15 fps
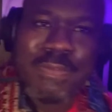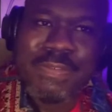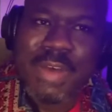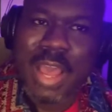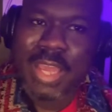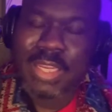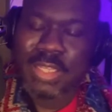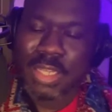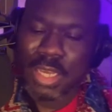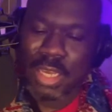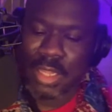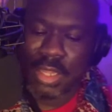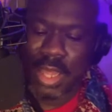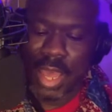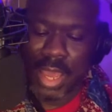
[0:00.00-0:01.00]

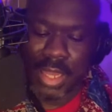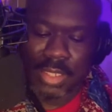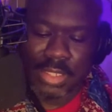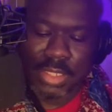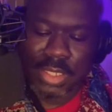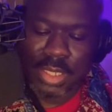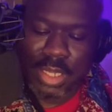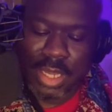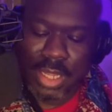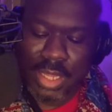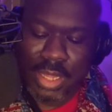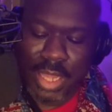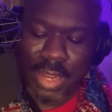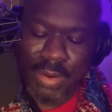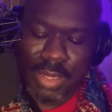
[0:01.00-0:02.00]
finding that
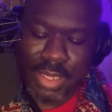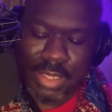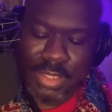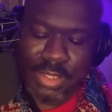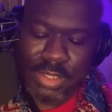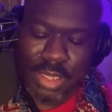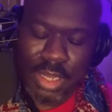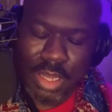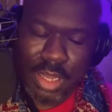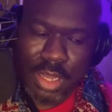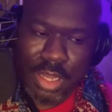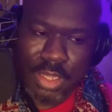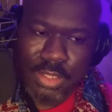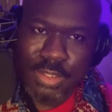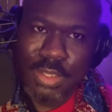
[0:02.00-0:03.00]
there is
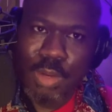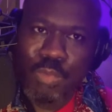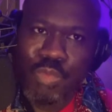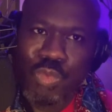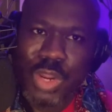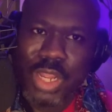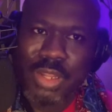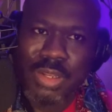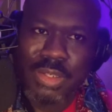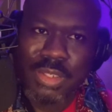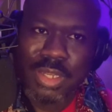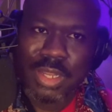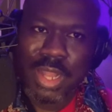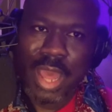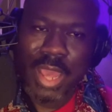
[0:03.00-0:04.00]
some real
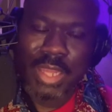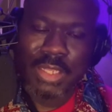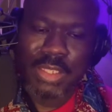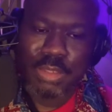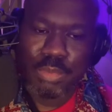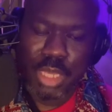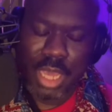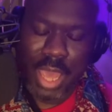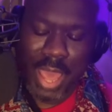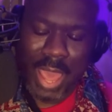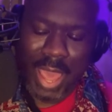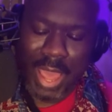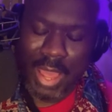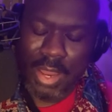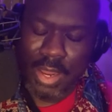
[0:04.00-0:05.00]
delight to be
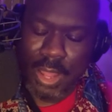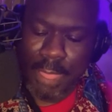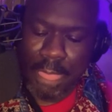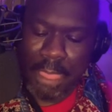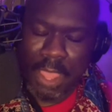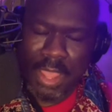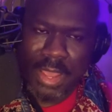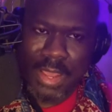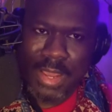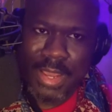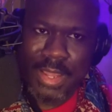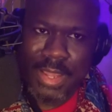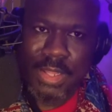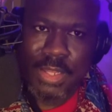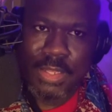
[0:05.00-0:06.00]
had
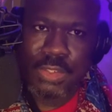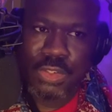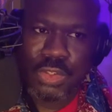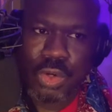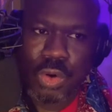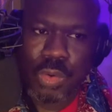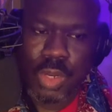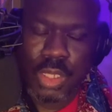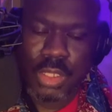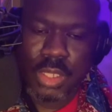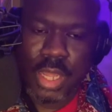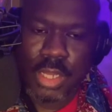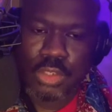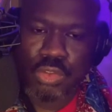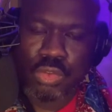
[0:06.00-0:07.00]
in these stories
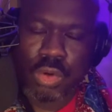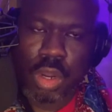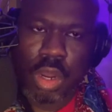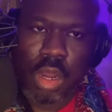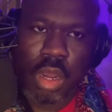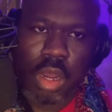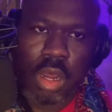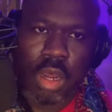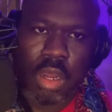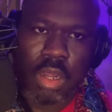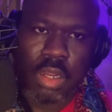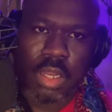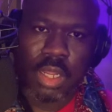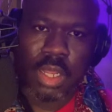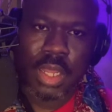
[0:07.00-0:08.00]
that draw
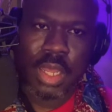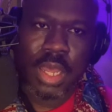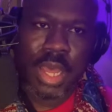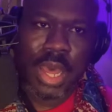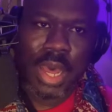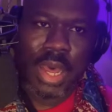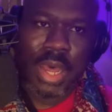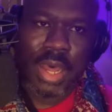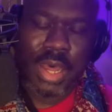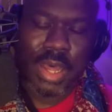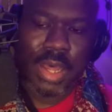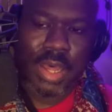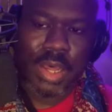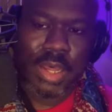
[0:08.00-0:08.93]
on uh,